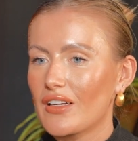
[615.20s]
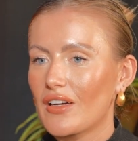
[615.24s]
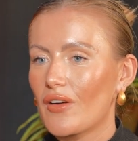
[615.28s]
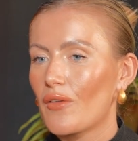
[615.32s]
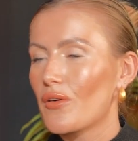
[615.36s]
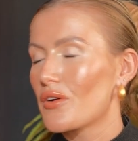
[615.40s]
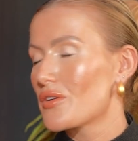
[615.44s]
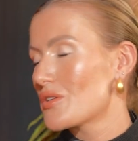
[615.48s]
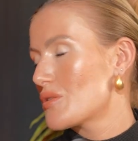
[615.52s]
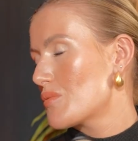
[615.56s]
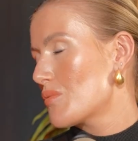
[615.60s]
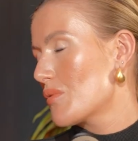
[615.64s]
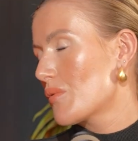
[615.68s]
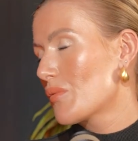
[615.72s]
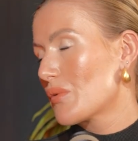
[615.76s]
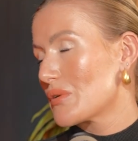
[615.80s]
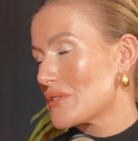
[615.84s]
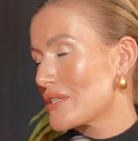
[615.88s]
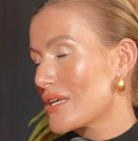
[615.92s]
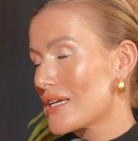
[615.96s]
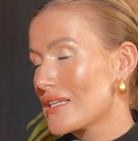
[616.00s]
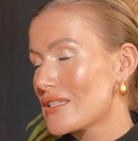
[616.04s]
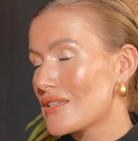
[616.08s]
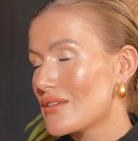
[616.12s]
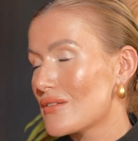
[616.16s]
or will
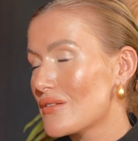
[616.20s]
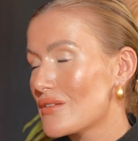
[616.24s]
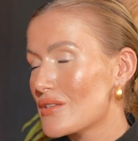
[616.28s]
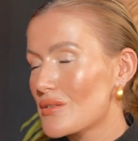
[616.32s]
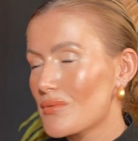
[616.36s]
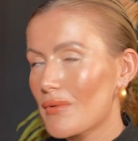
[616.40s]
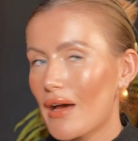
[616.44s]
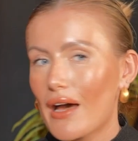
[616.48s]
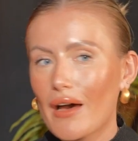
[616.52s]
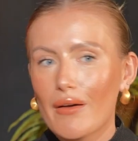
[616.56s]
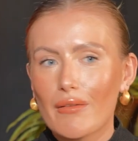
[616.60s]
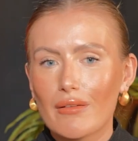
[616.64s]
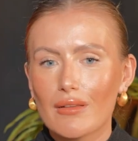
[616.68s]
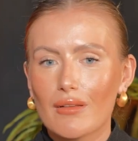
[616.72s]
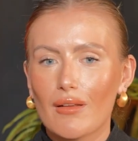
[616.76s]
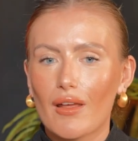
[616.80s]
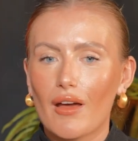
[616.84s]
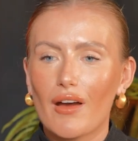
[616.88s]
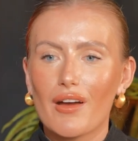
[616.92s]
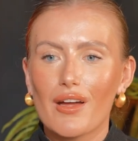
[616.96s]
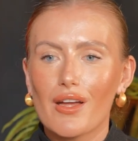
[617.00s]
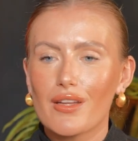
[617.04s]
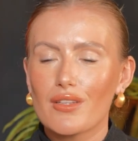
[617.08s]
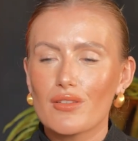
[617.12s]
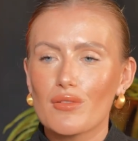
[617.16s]
say to you as well, and
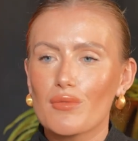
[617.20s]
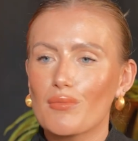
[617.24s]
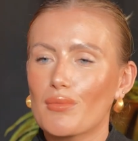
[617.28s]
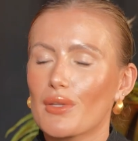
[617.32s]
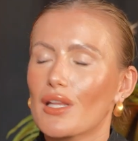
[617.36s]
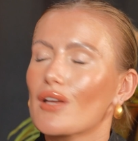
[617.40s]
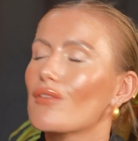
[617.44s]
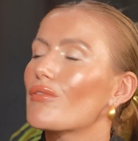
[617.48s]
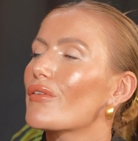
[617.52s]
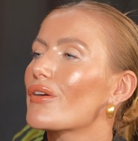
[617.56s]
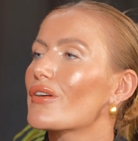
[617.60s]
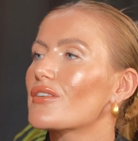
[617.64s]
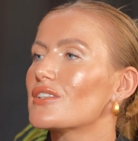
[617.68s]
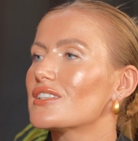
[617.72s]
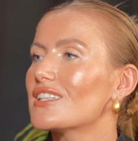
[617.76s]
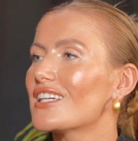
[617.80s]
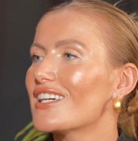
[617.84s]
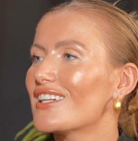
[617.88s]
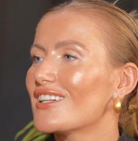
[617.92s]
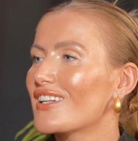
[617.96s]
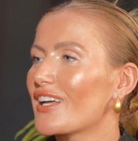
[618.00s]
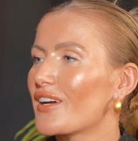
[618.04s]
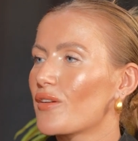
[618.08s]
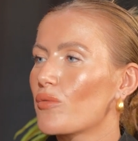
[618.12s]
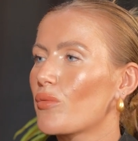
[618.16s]
I don't believe what you're
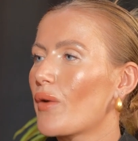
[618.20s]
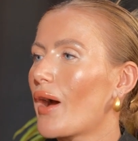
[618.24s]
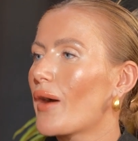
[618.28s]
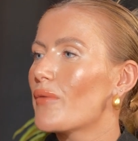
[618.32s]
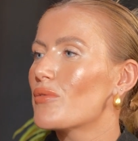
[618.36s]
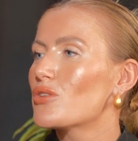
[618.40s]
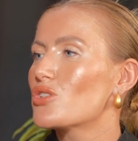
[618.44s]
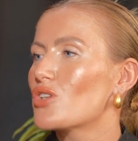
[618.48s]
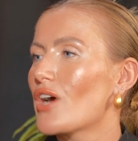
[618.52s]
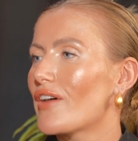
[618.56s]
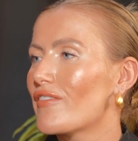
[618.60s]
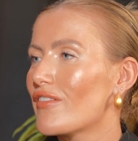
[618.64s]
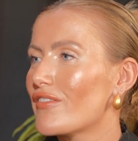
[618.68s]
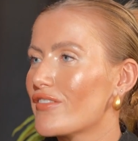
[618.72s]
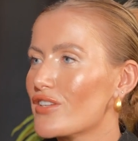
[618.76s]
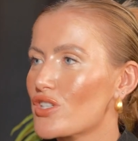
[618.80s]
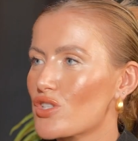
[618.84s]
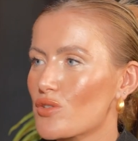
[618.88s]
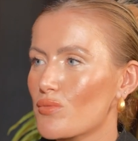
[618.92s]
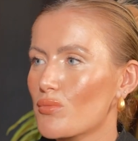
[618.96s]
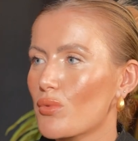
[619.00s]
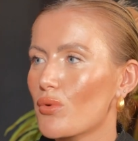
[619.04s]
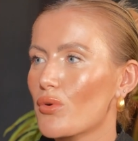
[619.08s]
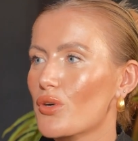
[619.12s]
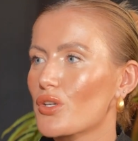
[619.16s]
saying, like, why would you have a
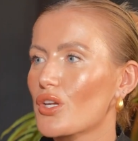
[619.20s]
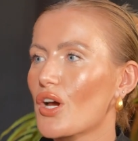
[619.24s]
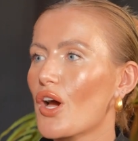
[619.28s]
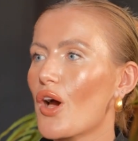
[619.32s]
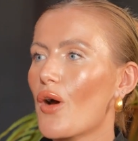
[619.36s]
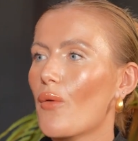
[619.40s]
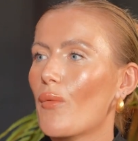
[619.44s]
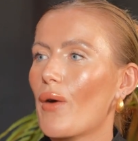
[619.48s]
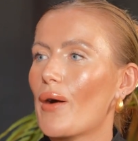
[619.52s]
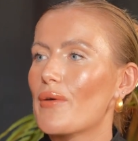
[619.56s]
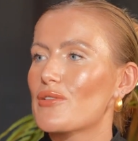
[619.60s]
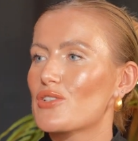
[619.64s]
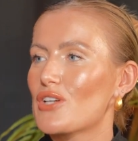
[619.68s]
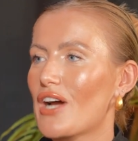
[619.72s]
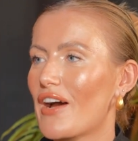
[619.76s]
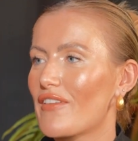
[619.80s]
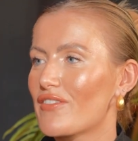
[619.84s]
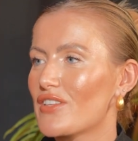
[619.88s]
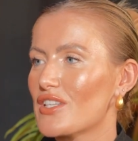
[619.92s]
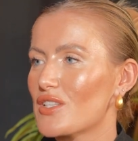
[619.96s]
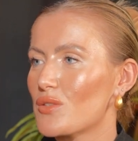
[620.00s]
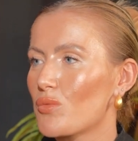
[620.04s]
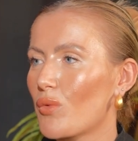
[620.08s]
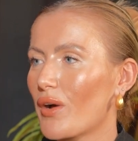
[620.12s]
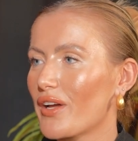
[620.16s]
vision board? Why would you have
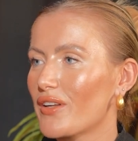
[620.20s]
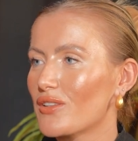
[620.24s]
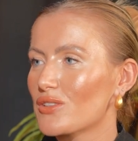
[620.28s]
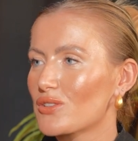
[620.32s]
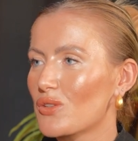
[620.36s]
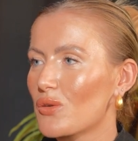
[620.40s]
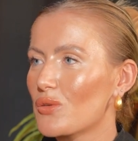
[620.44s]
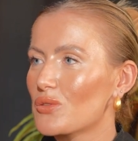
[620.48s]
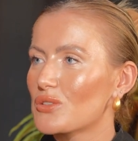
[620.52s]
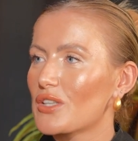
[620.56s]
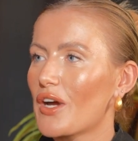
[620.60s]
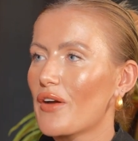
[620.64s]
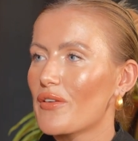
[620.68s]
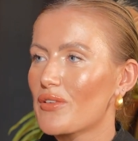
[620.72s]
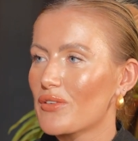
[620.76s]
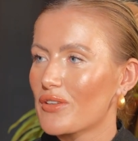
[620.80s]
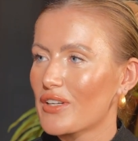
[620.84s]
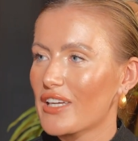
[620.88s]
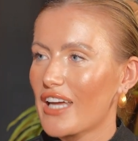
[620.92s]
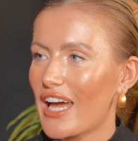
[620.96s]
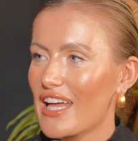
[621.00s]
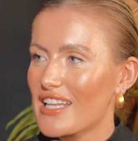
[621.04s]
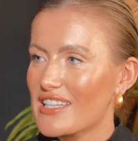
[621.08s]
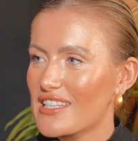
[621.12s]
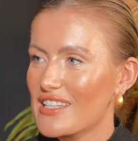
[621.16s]
these wild goals? How are you going
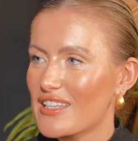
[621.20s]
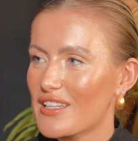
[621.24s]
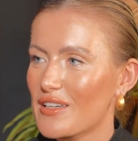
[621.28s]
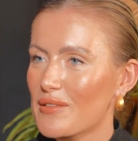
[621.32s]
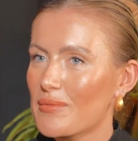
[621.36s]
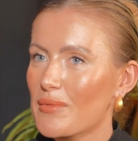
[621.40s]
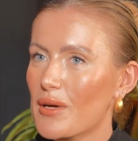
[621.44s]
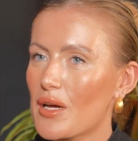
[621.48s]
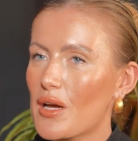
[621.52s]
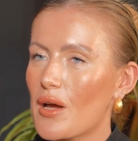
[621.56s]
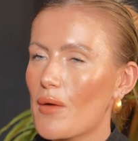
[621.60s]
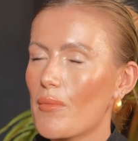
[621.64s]
to get to them?